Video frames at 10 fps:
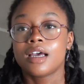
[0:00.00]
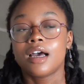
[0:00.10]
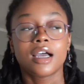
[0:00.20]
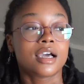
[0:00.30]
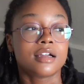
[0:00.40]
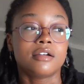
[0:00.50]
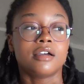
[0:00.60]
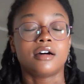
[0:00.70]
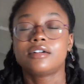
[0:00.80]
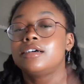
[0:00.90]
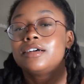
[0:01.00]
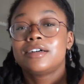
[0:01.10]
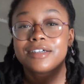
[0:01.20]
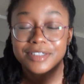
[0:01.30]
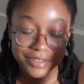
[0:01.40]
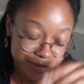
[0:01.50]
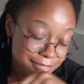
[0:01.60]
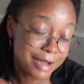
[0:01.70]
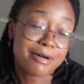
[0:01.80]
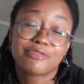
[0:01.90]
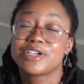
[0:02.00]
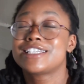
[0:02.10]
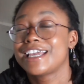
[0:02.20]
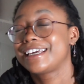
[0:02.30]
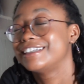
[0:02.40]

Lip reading: I gotta go, y'all. Now my voice okay.